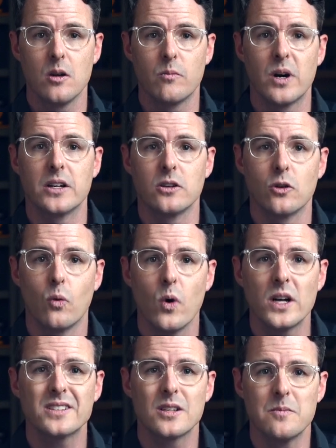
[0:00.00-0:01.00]
But you'll
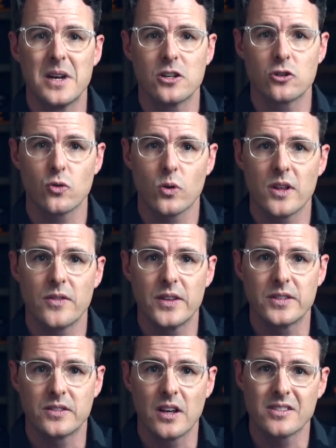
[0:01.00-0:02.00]
want to make sure that
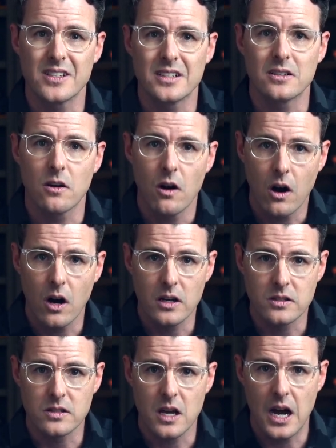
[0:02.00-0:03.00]
this doesn't
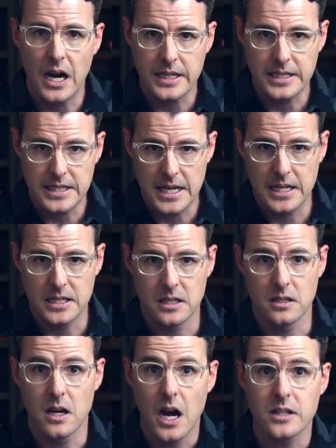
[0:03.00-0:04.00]
cause
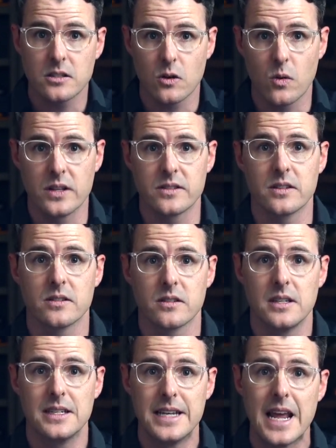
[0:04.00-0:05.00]
unintended consequences.
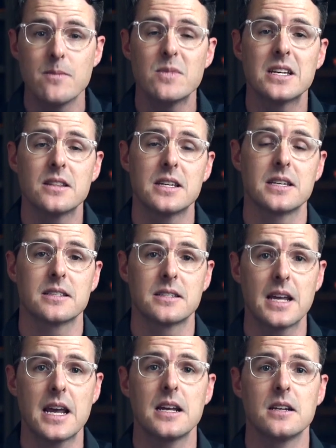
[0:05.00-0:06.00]
Naming the
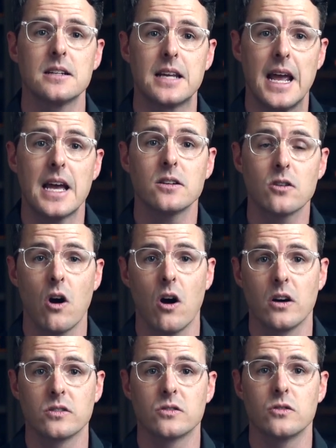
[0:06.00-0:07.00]
estate can
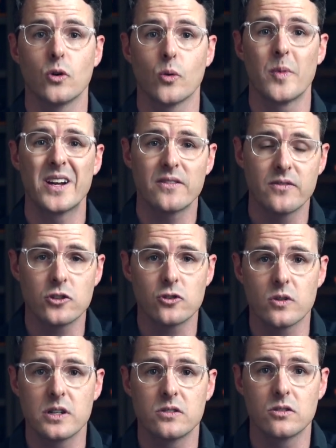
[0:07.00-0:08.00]
cause your
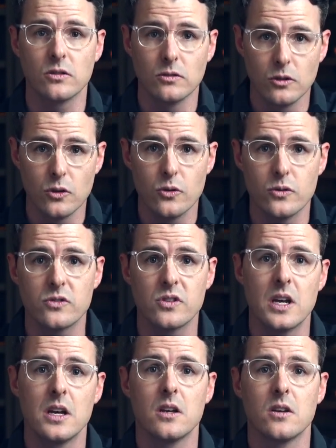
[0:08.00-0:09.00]
beneficiaries to lose
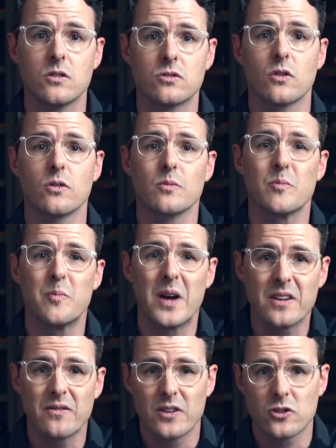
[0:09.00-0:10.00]
certain
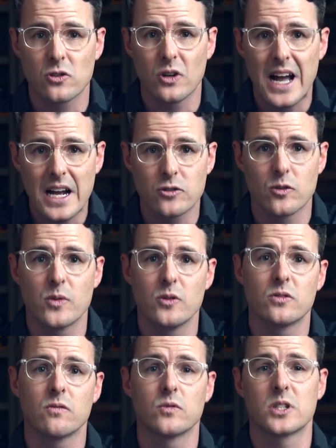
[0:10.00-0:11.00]
beneficial
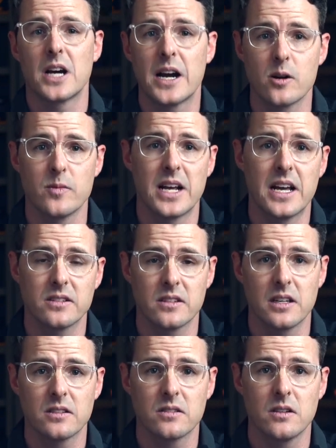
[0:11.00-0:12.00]
attributes of retirement
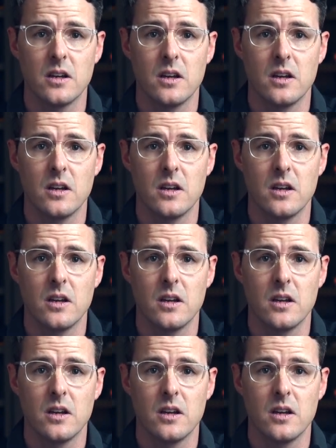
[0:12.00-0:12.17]
assets.